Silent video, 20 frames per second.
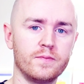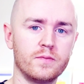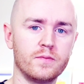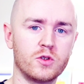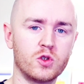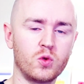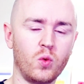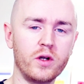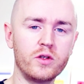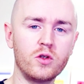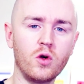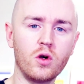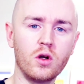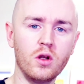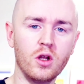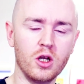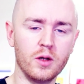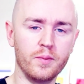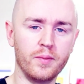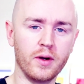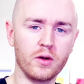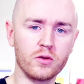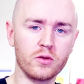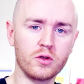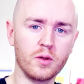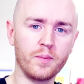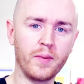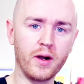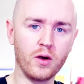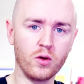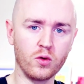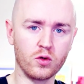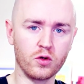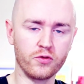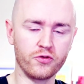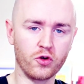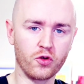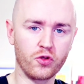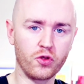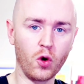So I talk a lot about the power
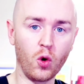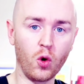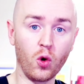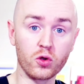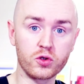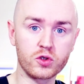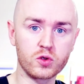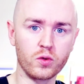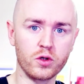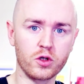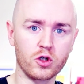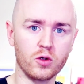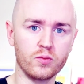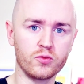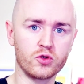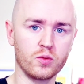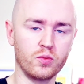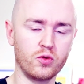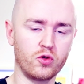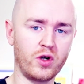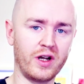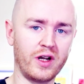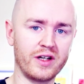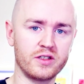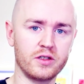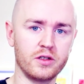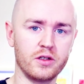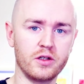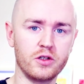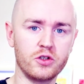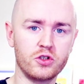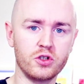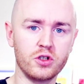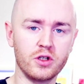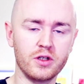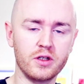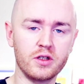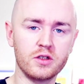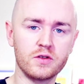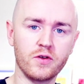of your thoughts when it comes to procrastination
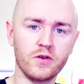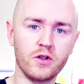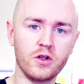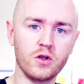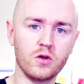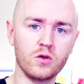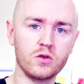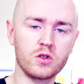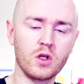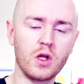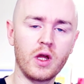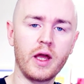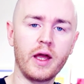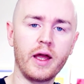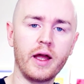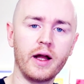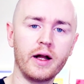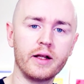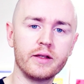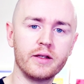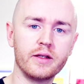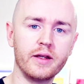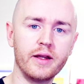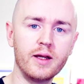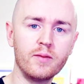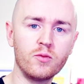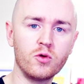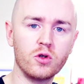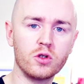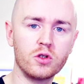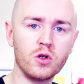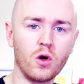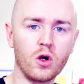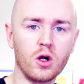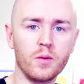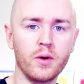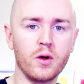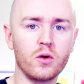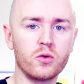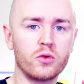in these videos. And today I'm going to talk
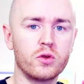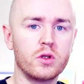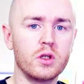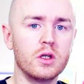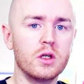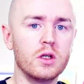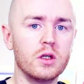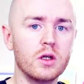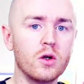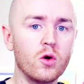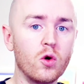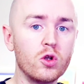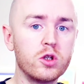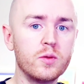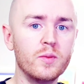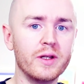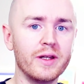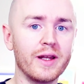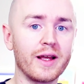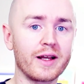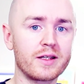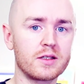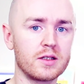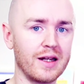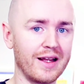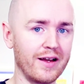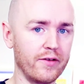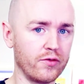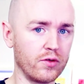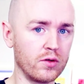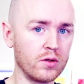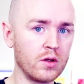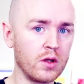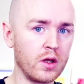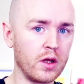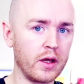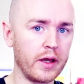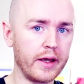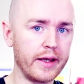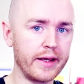about the ultimate next level
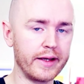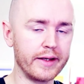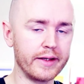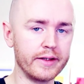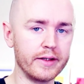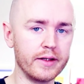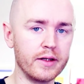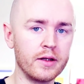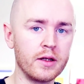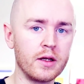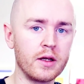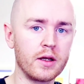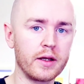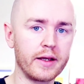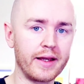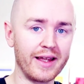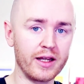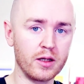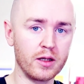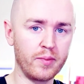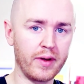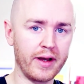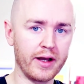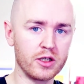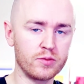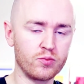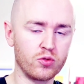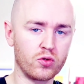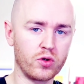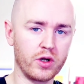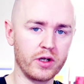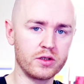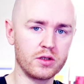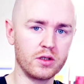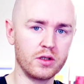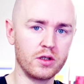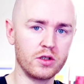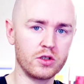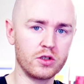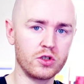in getting past
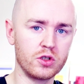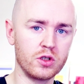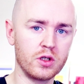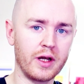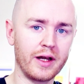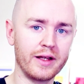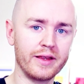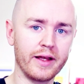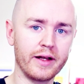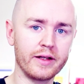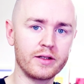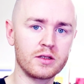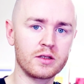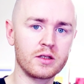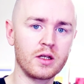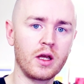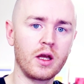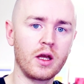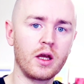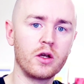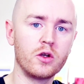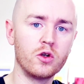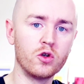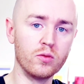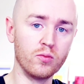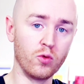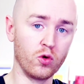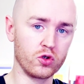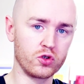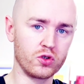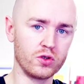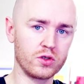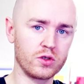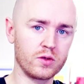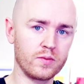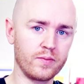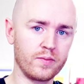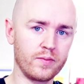procrastination, and that's your emotions.